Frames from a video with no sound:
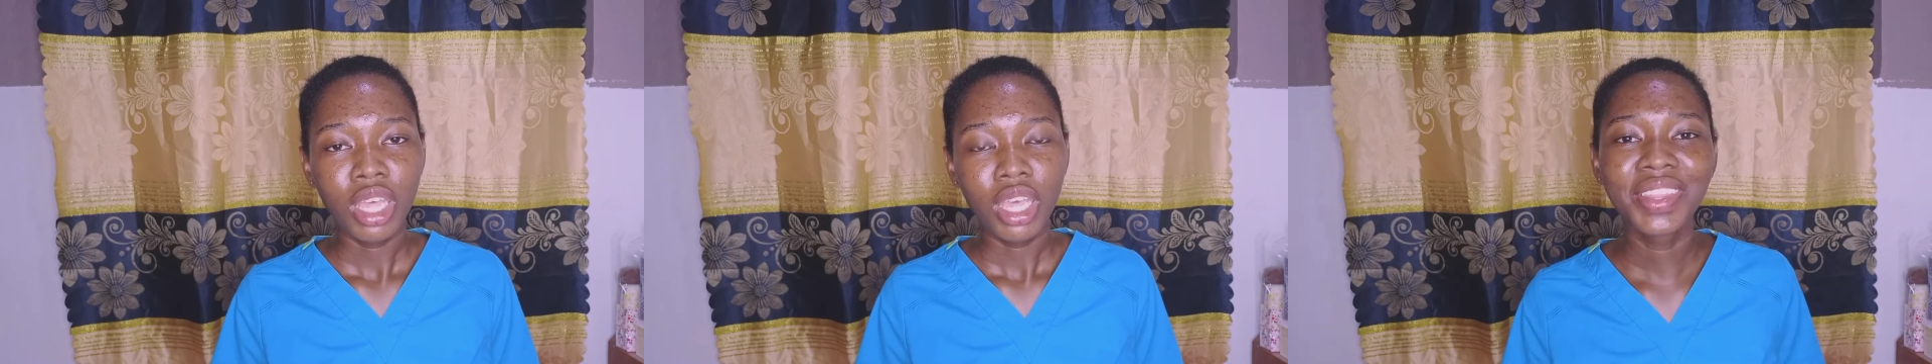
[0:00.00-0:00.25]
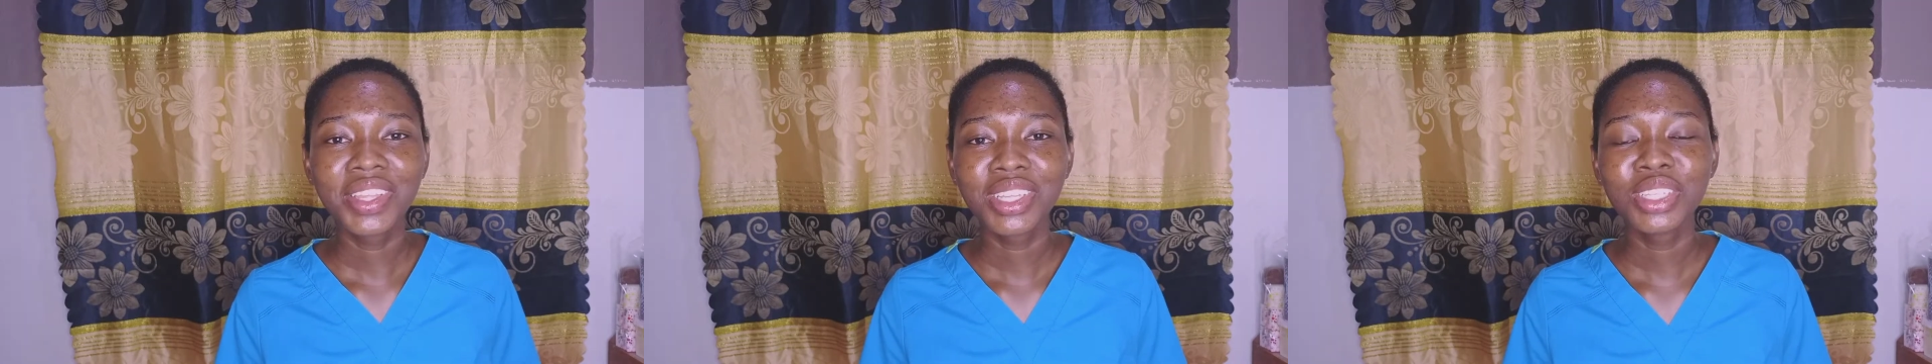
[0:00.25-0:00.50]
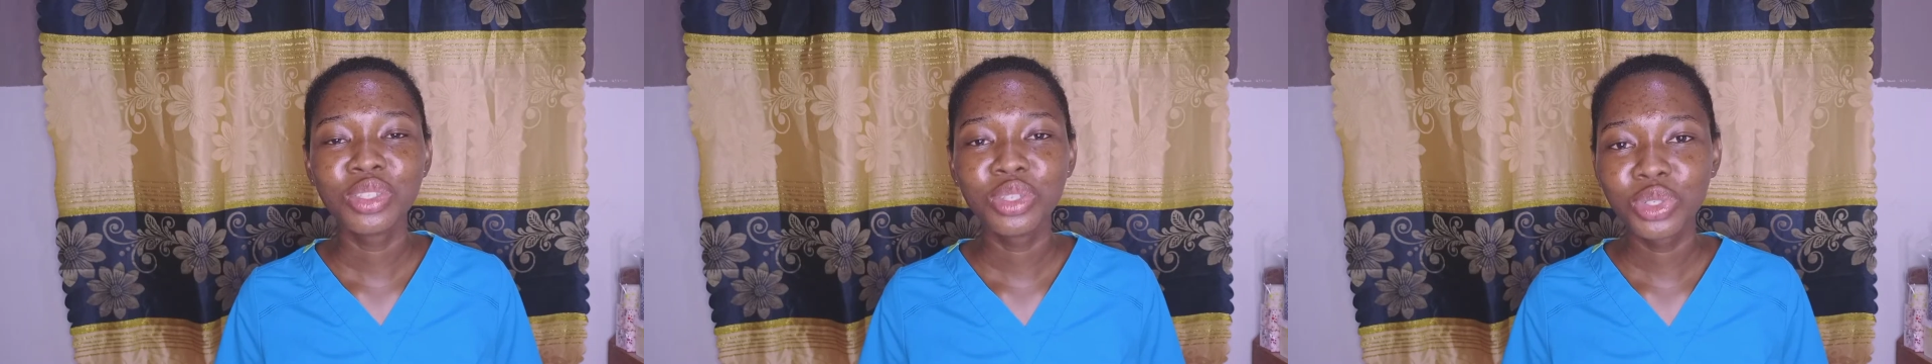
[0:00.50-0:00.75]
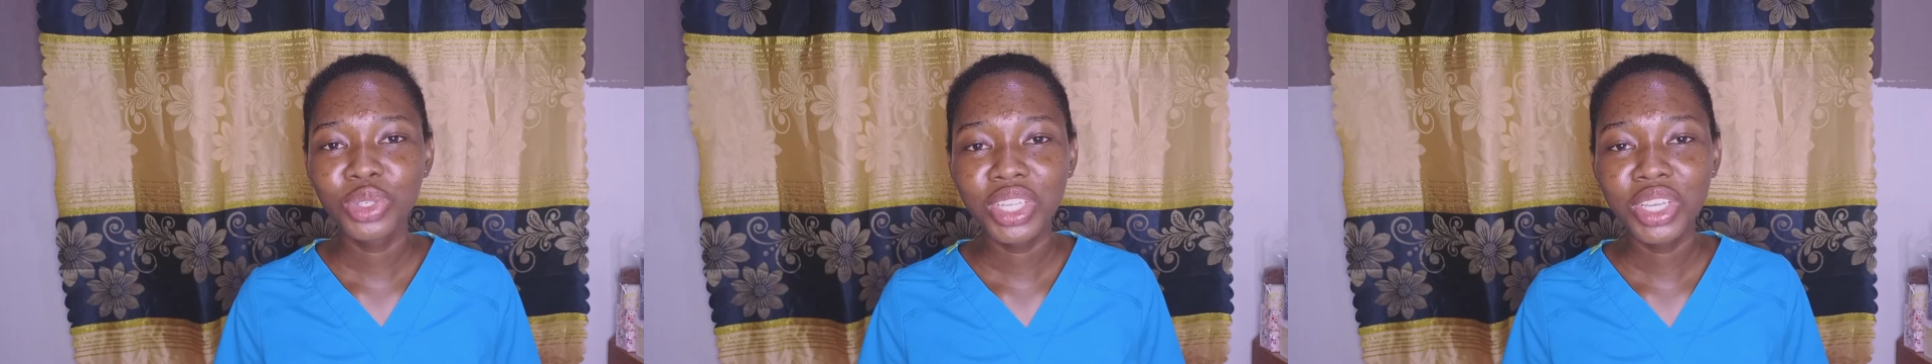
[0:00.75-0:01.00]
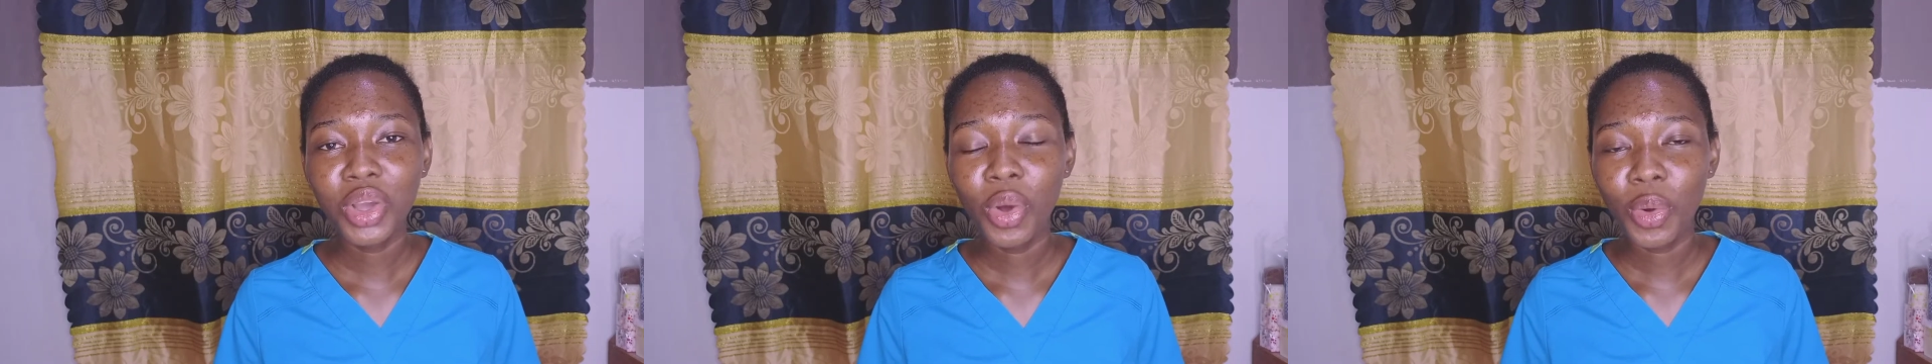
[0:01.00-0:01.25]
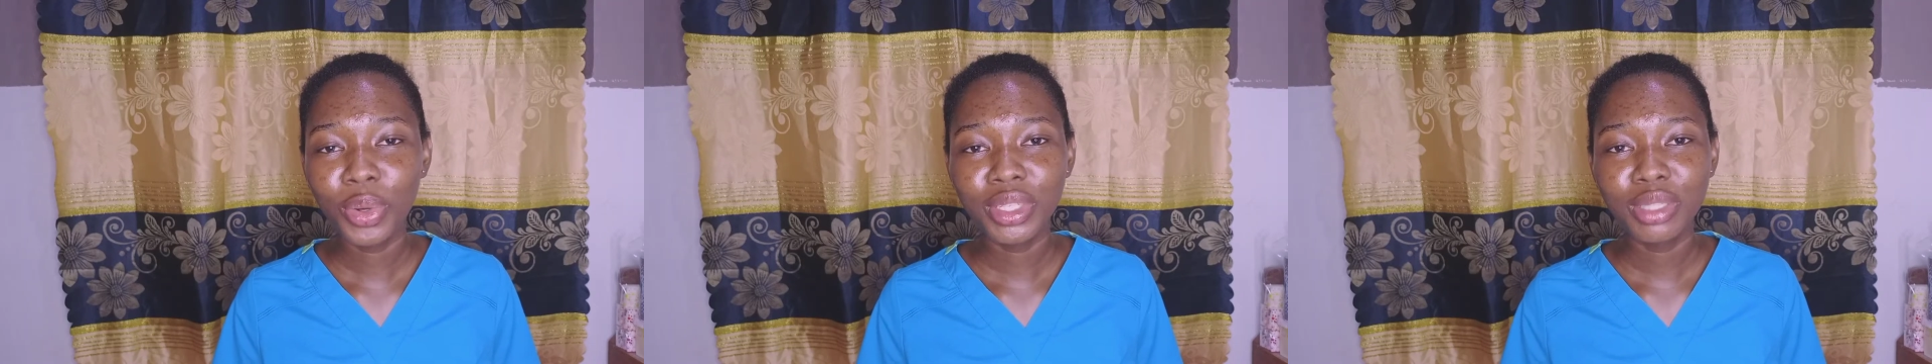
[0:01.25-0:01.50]
and then it's usually
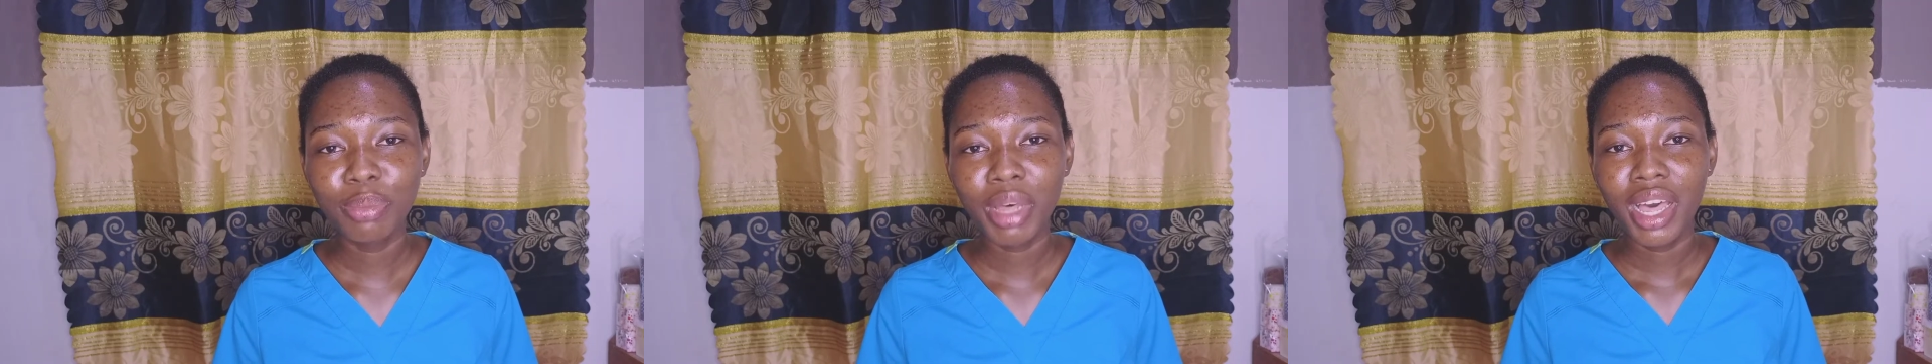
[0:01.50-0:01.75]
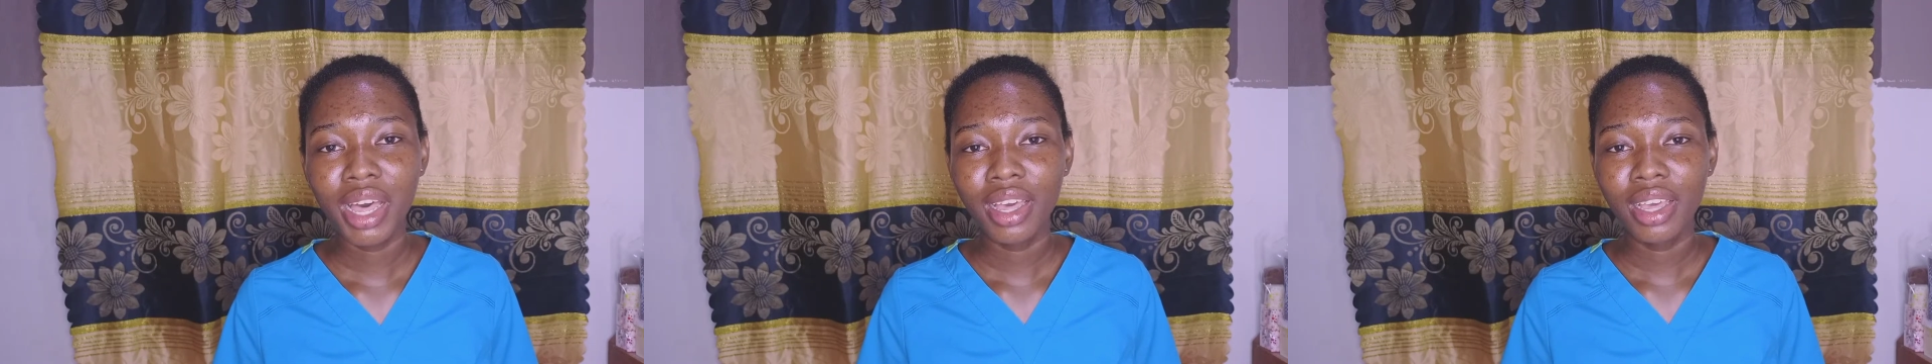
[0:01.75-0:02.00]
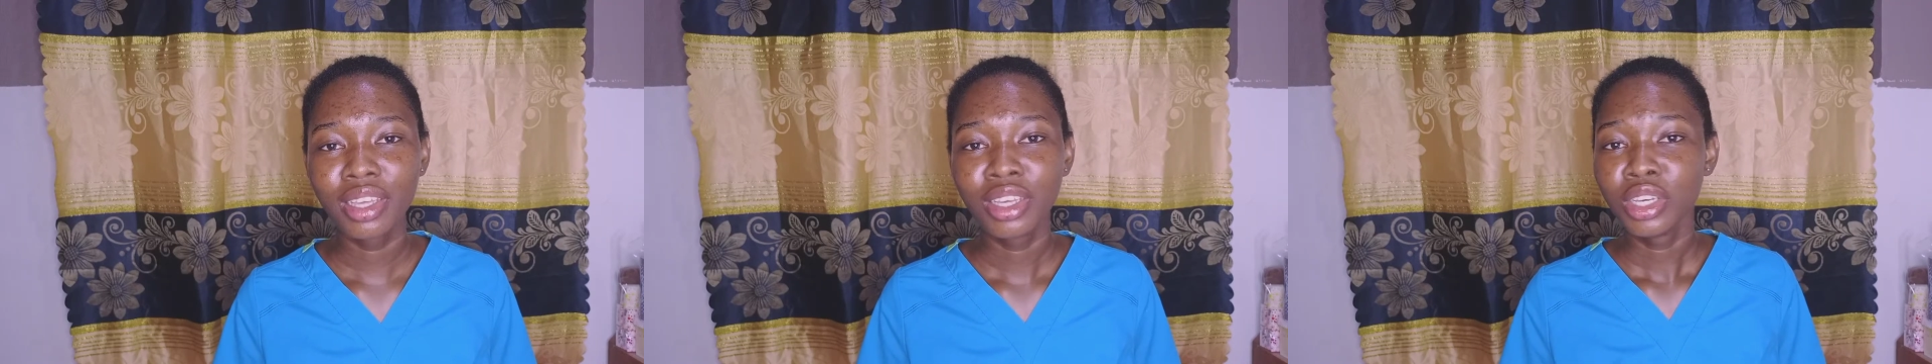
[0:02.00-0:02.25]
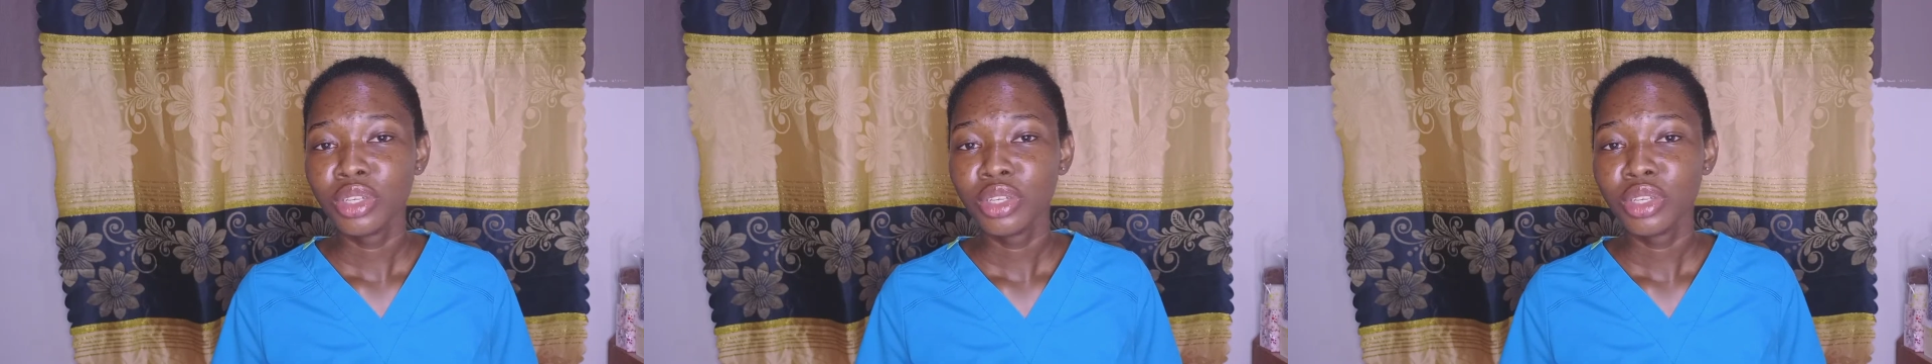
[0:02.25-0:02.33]
caused by